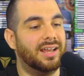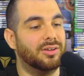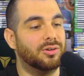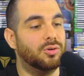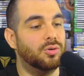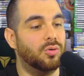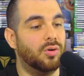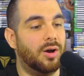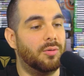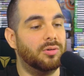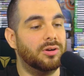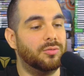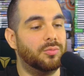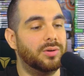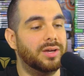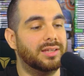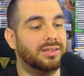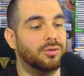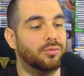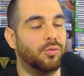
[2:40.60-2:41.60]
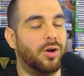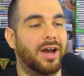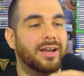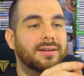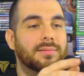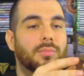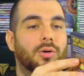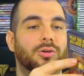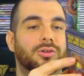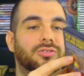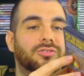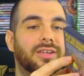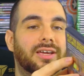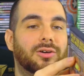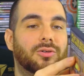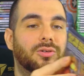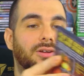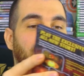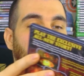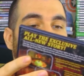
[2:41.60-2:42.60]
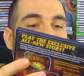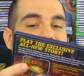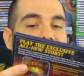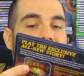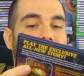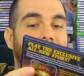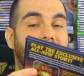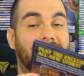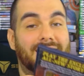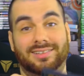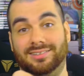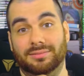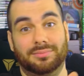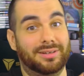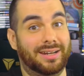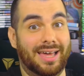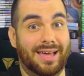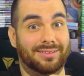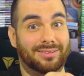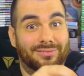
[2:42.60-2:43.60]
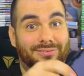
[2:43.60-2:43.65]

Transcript: of cool. I wonder if we get to ride the motorcycle in the game. I guess I'm gonna have to